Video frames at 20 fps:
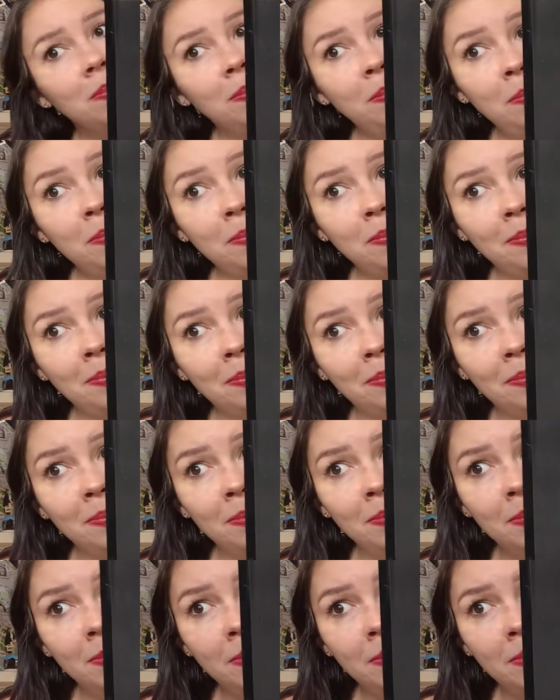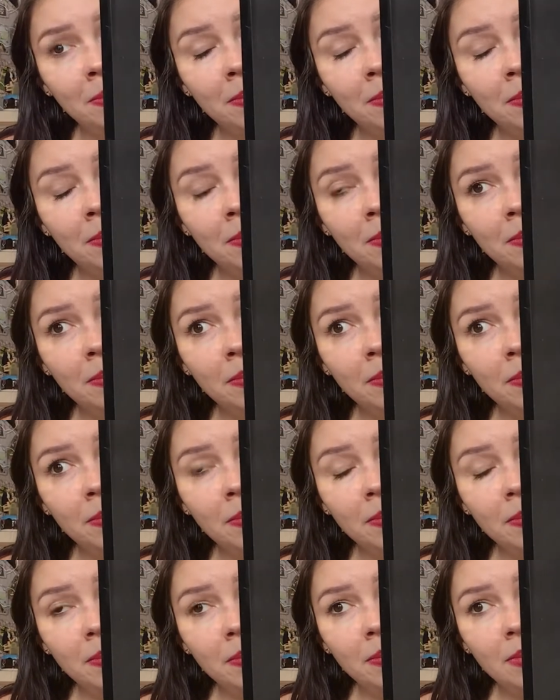I
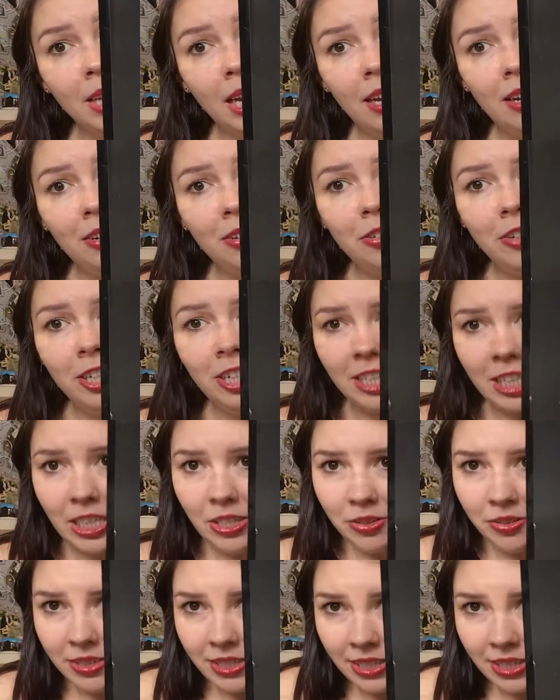don't want to accuse